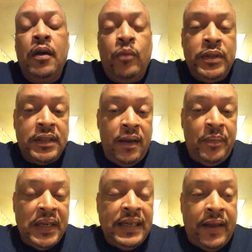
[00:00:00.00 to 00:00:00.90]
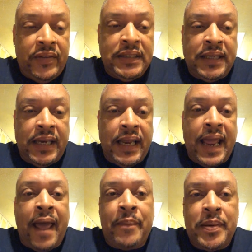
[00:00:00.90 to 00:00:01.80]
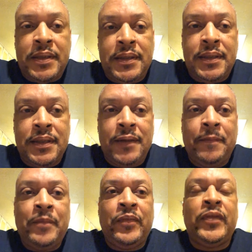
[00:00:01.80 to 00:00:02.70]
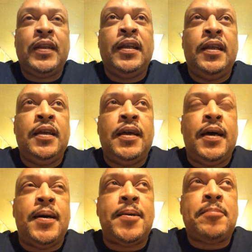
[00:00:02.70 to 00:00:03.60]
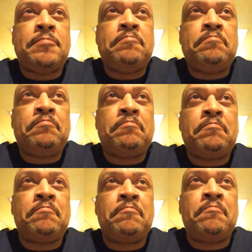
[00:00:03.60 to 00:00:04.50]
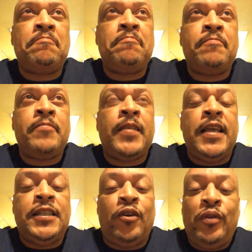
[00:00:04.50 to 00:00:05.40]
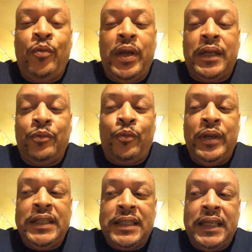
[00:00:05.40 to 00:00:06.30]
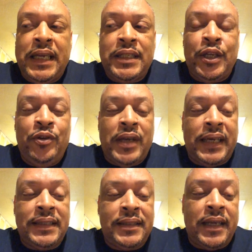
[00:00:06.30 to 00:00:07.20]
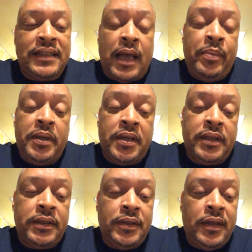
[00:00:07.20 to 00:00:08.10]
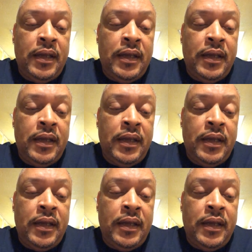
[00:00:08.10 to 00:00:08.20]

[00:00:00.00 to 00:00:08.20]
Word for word: When something devastating happens, um, it's only when we see as the United States, I put us,